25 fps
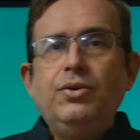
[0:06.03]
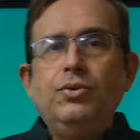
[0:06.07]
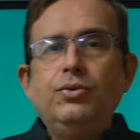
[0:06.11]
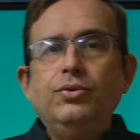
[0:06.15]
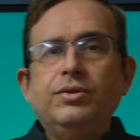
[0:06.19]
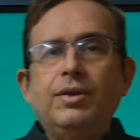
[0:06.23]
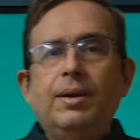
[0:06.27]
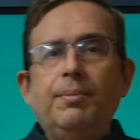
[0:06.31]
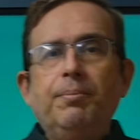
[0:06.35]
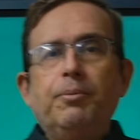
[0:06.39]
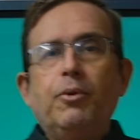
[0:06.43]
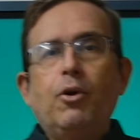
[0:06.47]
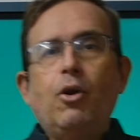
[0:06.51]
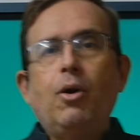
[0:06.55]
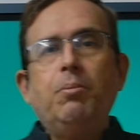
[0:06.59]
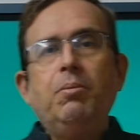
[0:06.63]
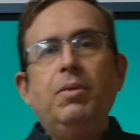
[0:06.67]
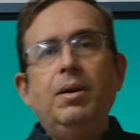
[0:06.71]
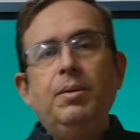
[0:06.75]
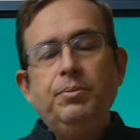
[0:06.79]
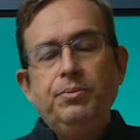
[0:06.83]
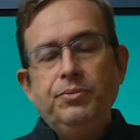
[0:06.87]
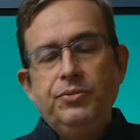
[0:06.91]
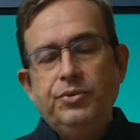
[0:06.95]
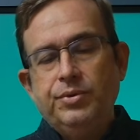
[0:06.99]
will do some
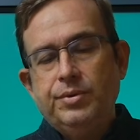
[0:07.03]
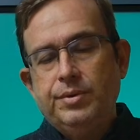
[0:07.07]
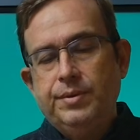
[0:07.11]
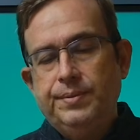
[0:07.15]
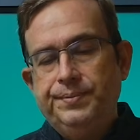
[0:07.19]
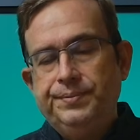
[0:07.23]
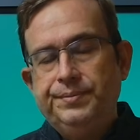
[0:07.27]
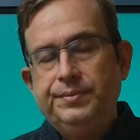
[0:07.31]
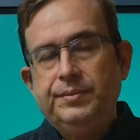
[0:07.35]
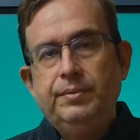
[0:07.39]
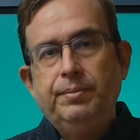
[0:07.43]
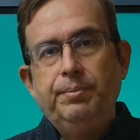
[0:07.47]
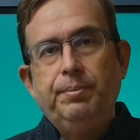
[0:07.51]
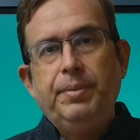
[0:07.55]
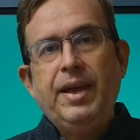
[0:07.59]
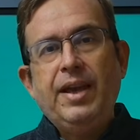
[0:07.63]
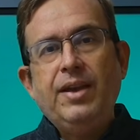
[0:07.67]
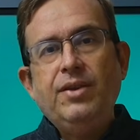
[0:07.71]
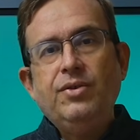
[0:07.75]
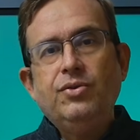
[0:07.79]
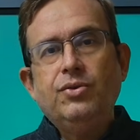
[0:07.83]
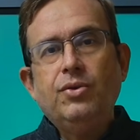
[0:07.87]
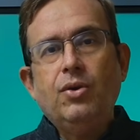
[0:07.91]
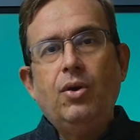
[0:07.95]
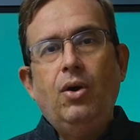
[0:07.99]
problems
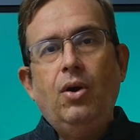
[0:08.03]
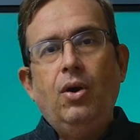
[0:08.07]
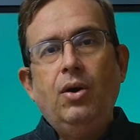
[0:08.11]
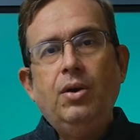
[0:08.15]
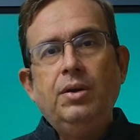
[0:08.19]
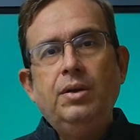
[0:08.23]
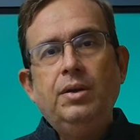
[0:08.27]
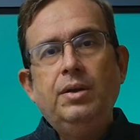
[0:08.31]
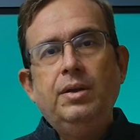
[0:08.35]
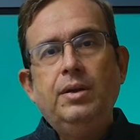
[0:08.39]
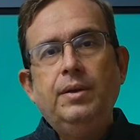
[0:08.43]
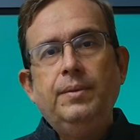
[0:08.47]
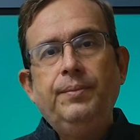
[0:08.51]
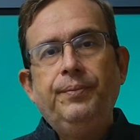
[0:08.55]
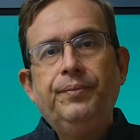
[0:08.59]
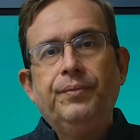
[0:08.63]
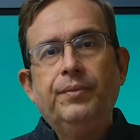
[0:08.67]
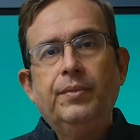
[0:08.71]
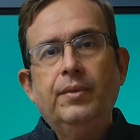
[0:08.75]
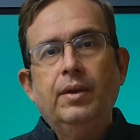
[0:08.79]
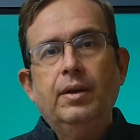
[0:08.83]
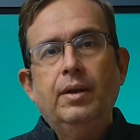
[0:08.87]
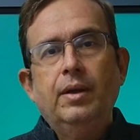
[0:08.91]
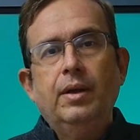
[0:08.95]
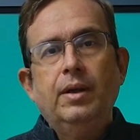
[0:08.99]
based on
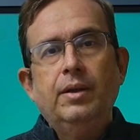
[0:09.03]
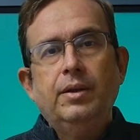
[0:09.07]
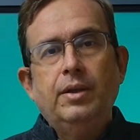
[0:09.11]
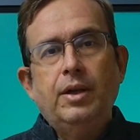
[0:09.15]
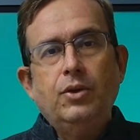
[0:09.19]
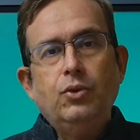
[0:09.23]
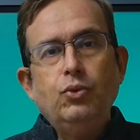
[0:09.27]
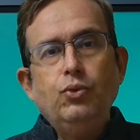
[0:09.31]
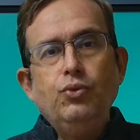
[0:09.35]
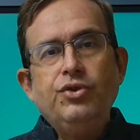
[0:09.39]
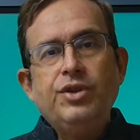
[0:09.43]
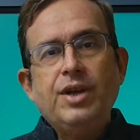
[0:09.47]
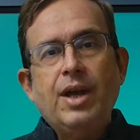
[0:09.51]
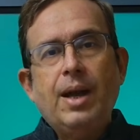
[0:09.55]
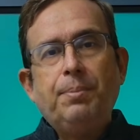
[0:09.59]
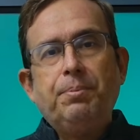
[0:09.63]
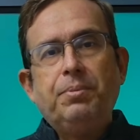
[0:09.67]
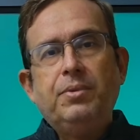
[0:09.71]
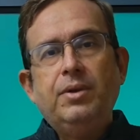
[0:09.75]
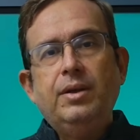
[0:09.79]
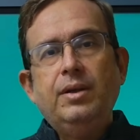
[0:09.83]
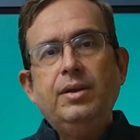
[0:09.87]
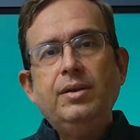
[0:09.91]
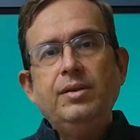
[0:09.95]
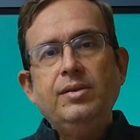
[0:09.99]
the two
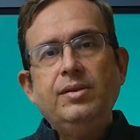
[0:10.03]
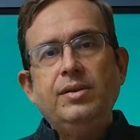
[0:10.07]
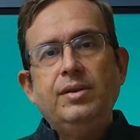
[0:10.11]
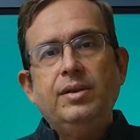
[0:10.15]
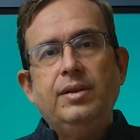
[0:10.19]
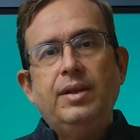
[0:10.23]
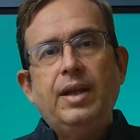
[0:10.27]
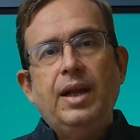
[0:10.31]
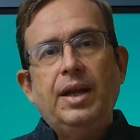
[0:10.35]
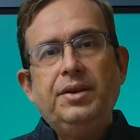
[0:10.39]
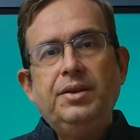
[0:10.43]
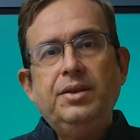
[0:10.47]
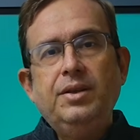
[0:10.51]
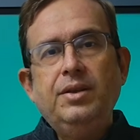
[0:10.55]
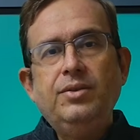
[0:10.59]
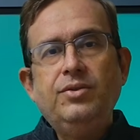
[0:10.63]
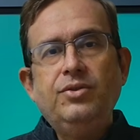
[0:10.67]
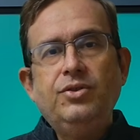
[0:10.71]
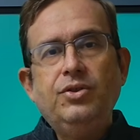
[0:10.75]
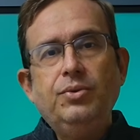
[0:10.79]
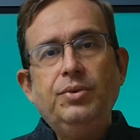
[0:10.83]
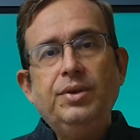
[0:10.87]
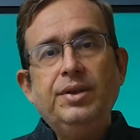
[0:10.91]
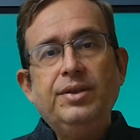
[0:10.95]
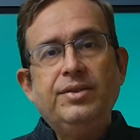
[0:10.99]
chapters, that
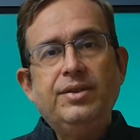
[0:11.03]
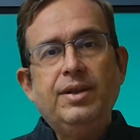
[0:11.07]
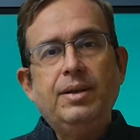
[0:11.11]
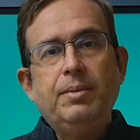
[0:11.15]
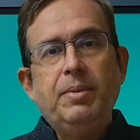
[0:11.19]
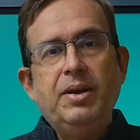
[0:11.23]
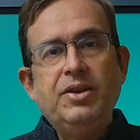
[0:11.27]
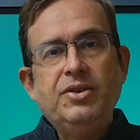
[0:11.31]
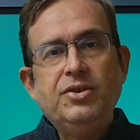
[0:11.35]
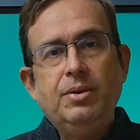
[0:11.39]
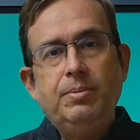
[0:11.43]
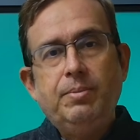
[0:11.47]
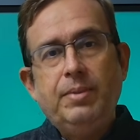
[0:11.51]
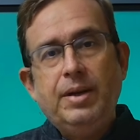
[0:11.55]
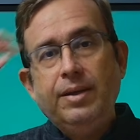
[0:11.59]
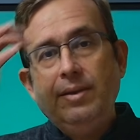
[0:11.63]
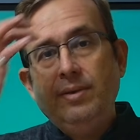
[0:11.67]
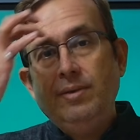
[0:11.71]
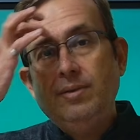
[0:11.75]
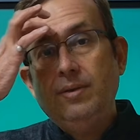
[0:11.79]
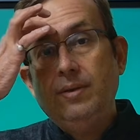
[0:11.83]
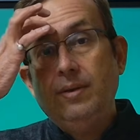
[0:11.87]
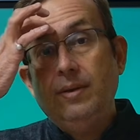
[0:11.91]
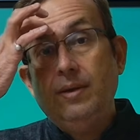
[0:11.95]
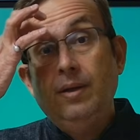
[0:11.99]
is units and
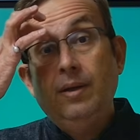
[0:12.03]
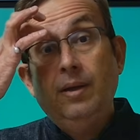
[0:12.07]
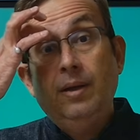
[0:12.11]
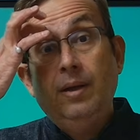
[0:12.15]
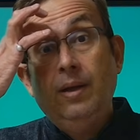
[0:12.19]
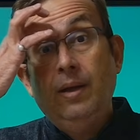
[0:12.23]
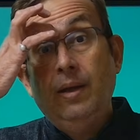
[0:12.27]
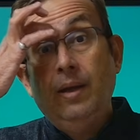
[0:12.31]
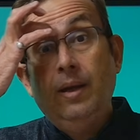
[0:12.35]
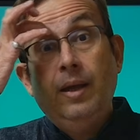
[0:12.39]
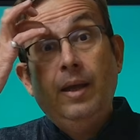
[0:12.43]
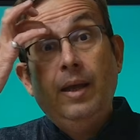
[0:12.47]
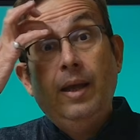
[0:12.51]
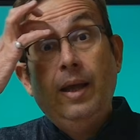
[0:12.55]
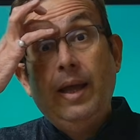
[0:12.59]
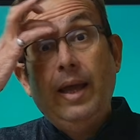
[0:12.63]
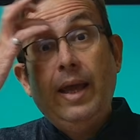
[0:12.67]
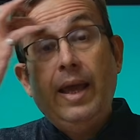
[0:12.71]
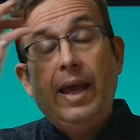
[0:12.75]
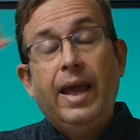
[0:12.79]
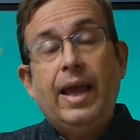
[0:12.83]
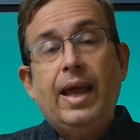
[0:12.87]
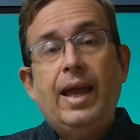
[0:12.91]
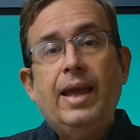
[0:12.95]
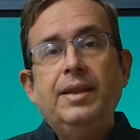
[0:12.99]
measurements,
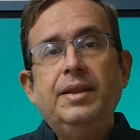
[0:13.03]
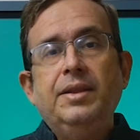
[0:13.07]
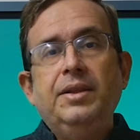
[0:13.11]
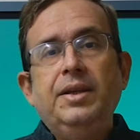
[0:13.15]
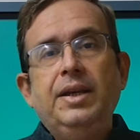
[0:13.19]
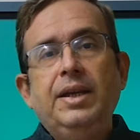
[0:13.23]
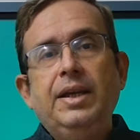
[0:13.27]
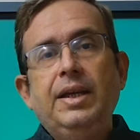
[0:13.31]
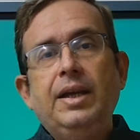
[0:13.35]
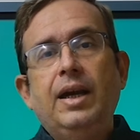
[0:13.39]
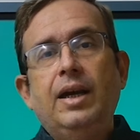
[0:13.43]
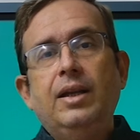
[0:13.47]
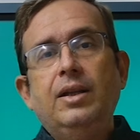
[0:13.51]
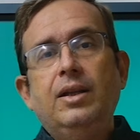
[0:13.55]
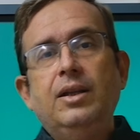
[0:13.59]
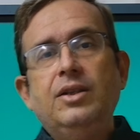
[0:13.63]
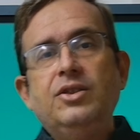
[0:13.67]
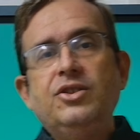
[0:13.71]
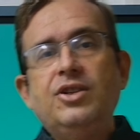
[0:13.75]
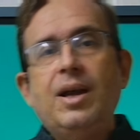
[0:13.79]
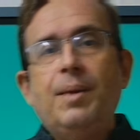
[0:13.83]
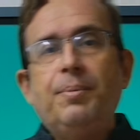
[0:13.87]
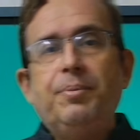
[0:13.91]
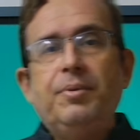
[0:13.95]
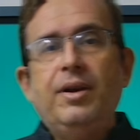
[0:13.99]
and the
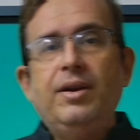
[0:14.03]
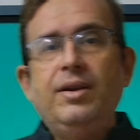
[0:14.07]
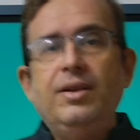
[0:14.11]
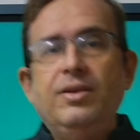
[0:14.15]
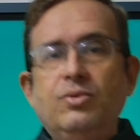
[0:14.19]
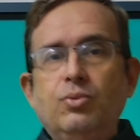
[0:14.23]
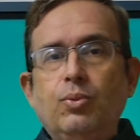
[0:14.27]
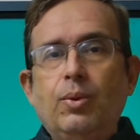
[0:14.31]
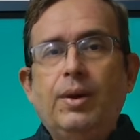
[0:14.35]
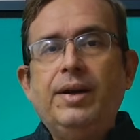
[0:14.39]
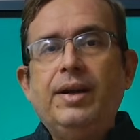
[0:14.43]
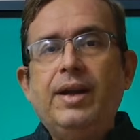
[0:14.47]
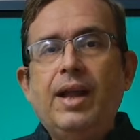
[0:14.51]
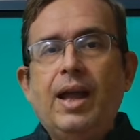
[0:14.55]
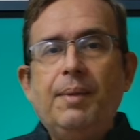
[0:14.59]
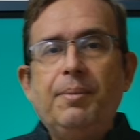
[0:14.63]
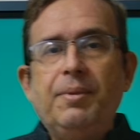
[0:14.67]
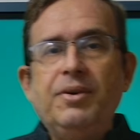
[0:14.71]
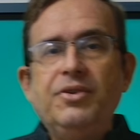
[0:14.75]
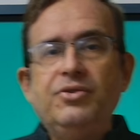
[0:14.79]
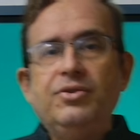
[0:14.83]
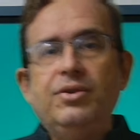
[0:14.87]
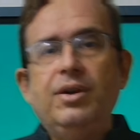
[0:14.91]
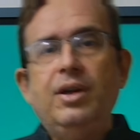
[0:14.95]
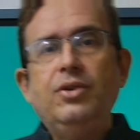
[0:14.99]
other chapter is one
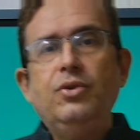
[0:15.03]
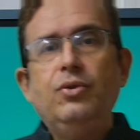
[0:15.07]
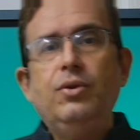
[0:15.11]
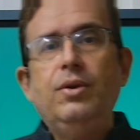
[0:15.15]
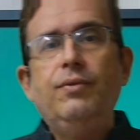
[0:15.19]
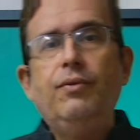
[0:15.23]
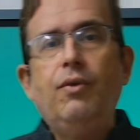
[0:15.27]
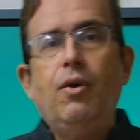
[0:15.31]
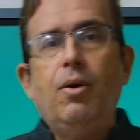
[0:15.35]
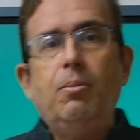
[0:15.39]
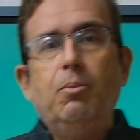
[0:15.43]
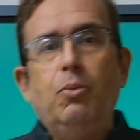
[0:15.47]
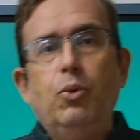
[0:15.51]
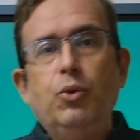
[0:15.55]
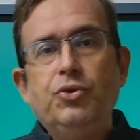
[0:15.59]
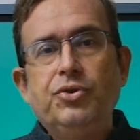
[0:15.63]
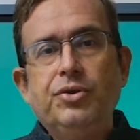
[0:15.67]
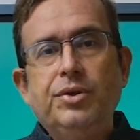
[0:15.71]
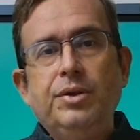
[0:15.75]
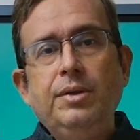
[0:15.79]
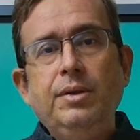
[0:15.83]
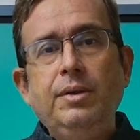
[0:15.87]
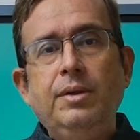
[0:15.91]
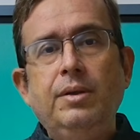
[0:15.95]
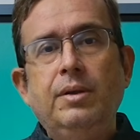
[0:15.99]
dimensional uniform
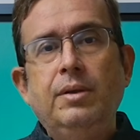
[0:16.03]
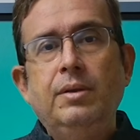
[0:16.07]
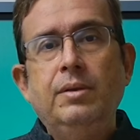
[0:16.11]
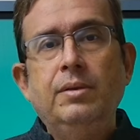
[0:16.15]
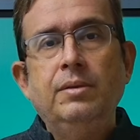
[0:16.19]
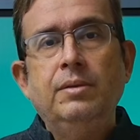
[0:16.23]
motion.